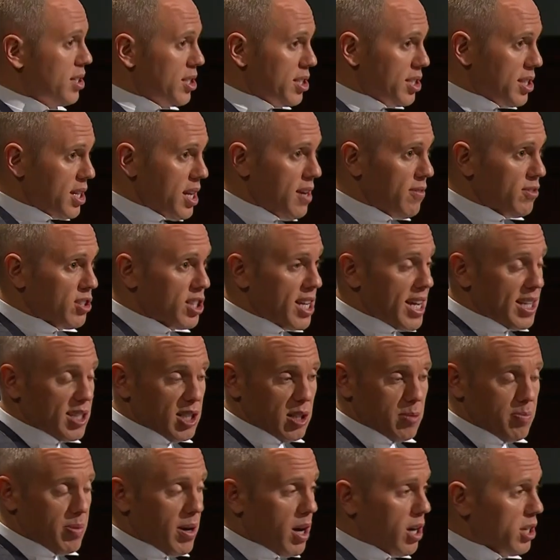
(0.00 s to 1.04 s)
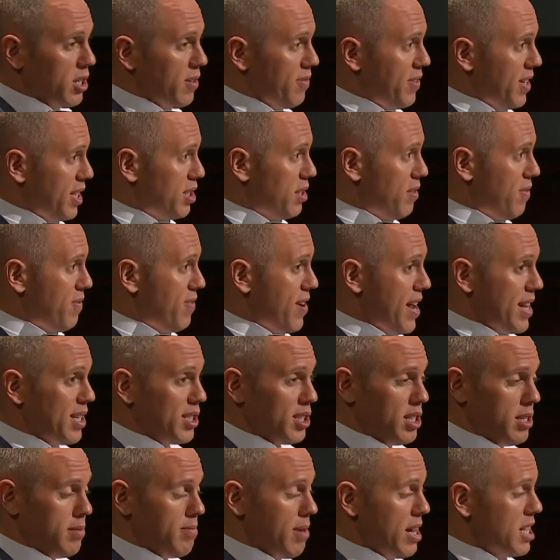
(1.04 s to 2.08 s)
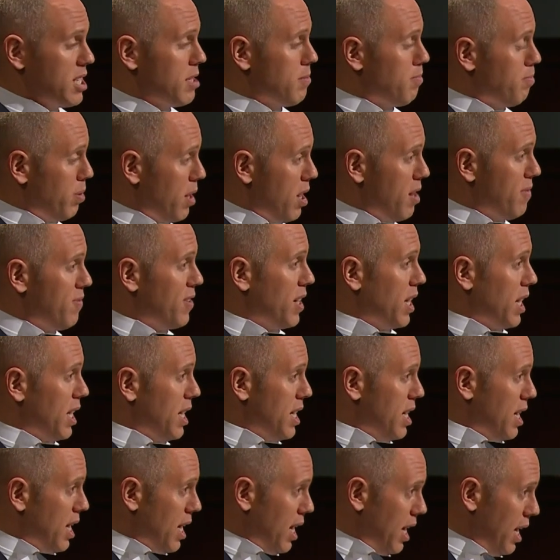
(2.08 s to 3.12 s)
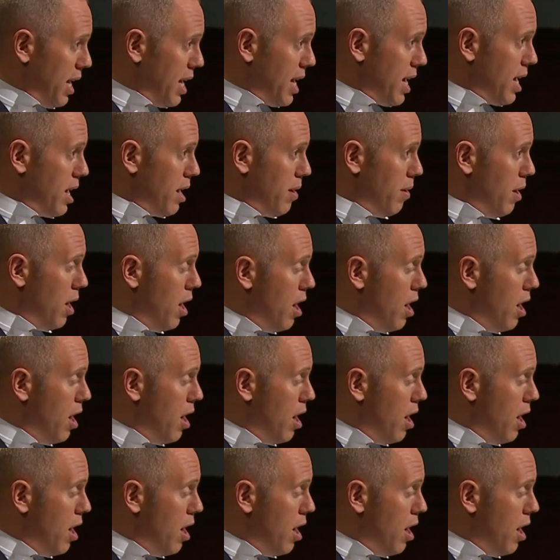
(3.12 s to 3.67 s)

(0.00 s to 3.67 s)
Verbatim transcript: Steve says, as part of his defence, he made it perfectly clear